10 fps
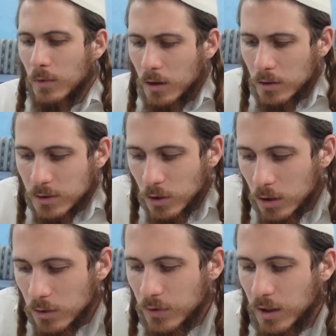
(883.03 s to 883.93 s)
because
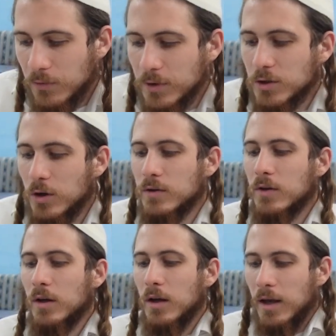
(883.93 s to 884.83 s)
all of the nefeshot
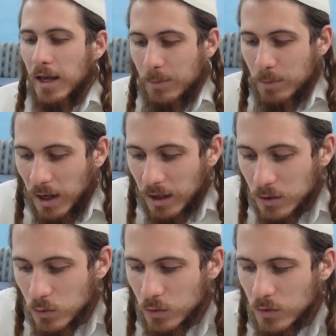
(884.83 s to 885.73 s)
and
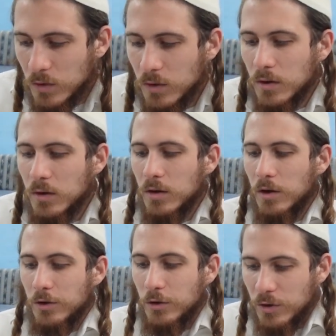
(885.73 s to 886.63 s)
ba'achdut,
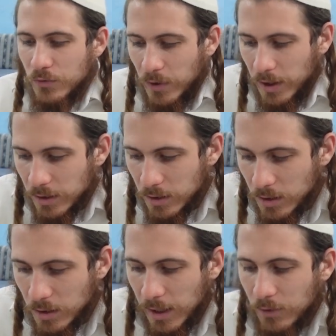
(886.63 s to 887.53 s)
they're unified,
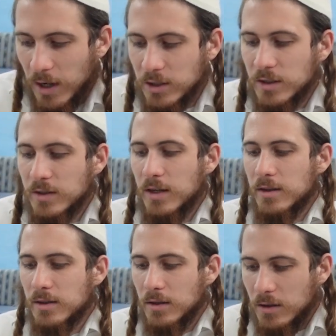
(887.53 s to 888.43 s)
like Rashi
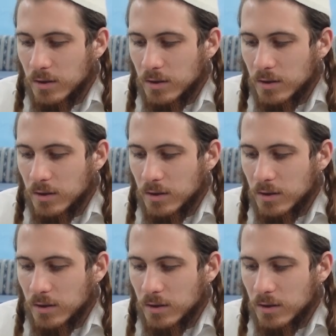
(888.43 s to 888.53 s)
says,